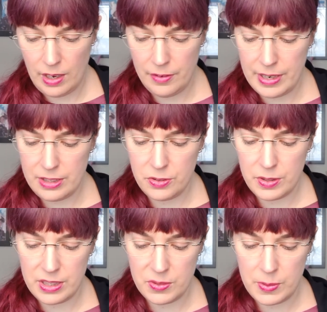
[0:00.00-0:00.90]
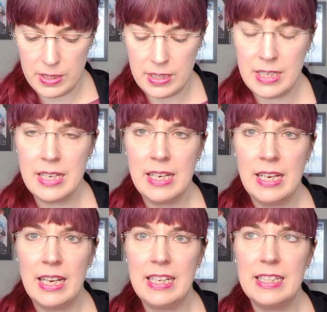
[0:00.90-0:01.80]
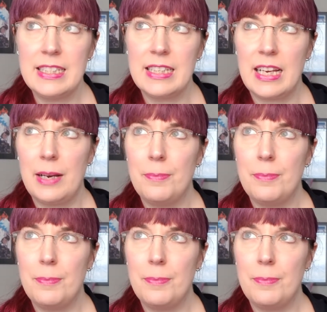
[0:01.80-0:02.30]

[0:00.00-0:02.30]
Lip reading: All right, so this one is,